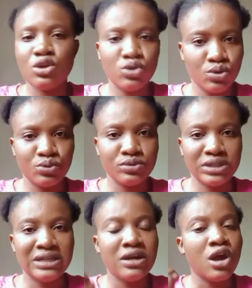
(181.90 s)
No,
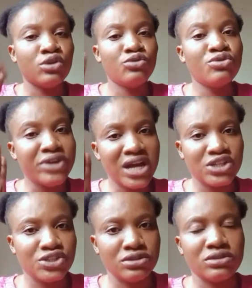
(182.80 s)
no
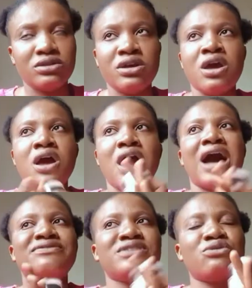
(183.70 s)
reaction.
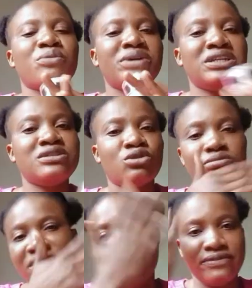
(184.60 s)
After rubbing it
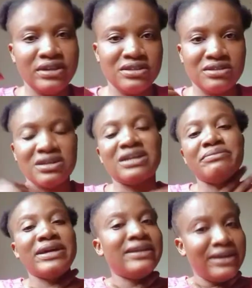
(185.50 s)
on my face and
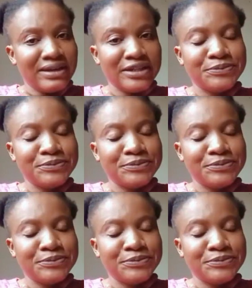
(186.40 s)
my neck,